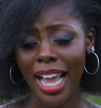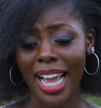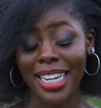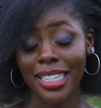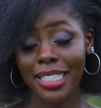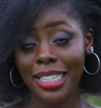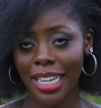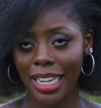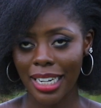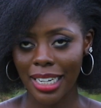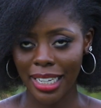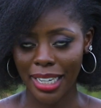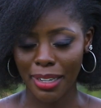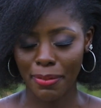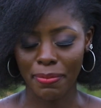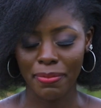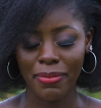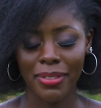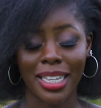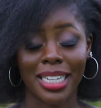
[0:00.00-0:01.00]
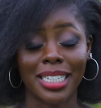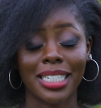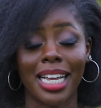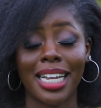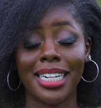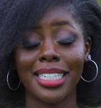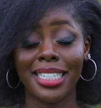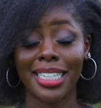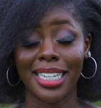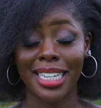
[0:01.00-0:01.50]
I tell him that
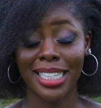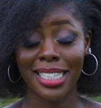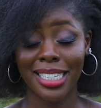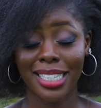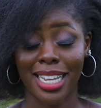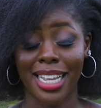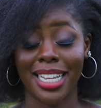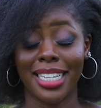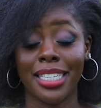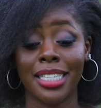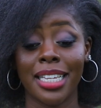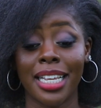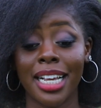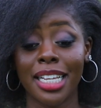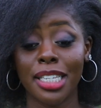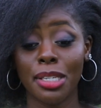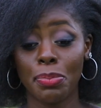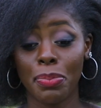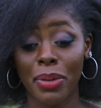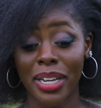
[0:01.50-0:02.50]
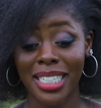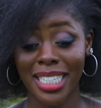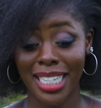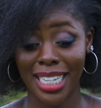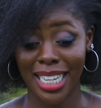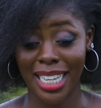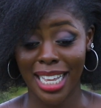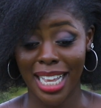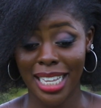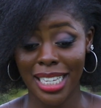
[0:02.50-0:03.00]
Auntie Esther is
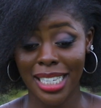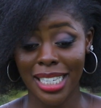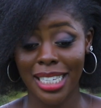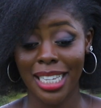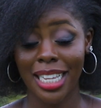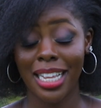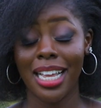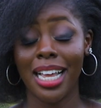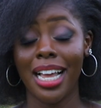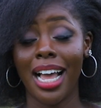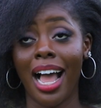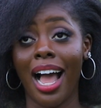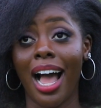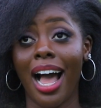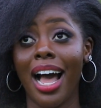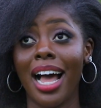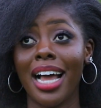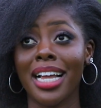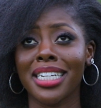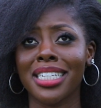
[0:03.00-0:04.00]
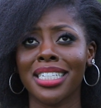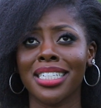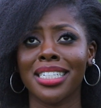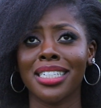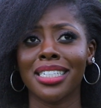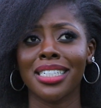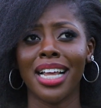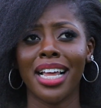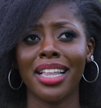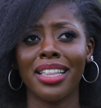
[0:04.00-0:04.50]
expecting us at,
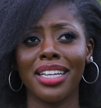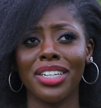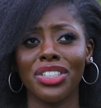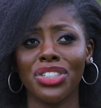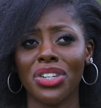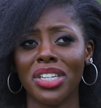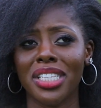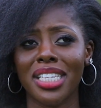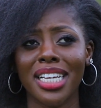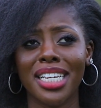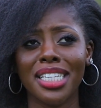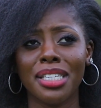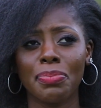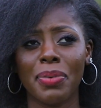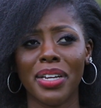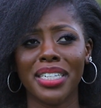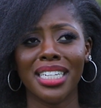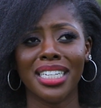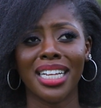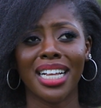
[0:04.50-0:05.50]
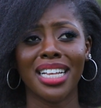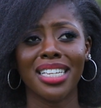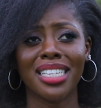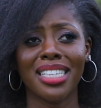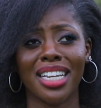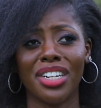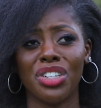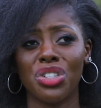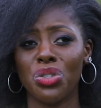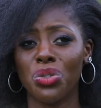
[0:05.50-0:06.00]
I think she was expecting
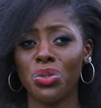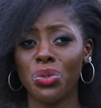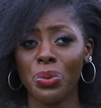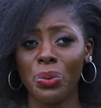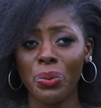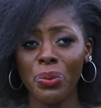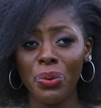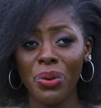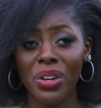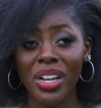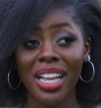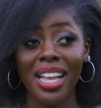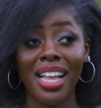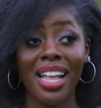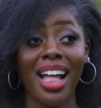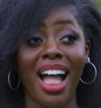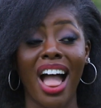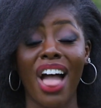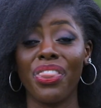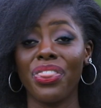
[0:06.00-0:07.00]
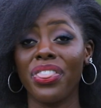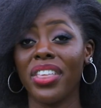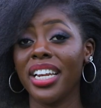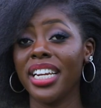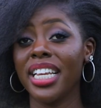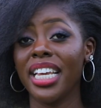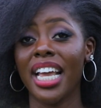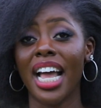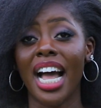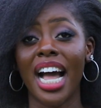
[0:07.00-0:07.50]
us at 2, and
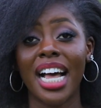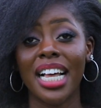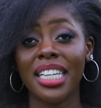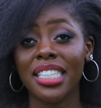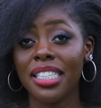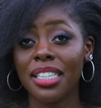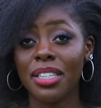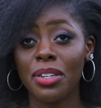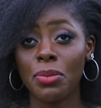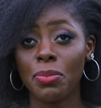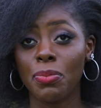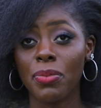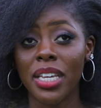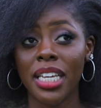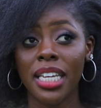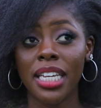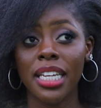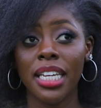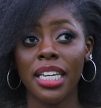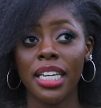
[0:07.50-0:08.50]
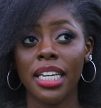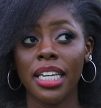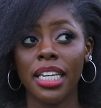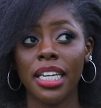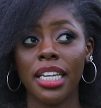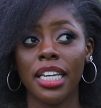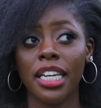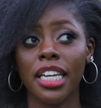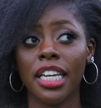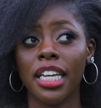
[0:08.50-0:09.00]
then he asked me
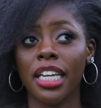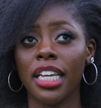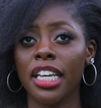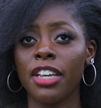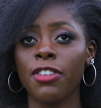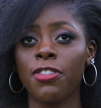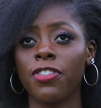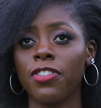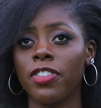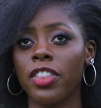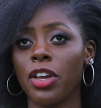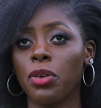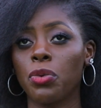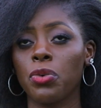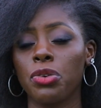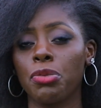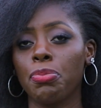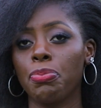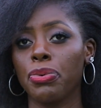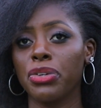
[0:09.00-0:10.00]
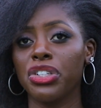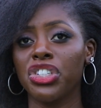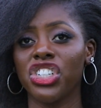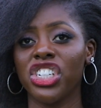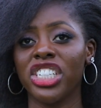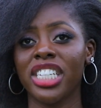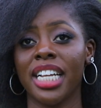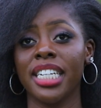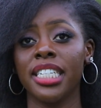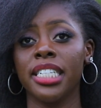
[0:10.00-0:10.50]
if they could push
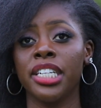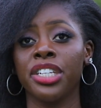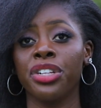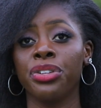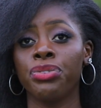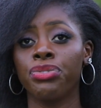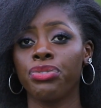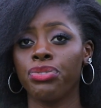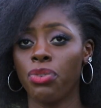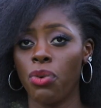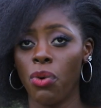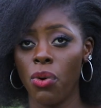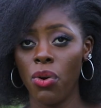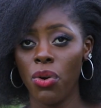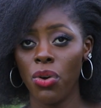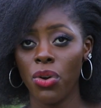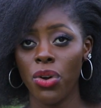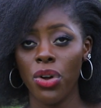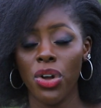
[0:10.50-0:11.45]
it until 4.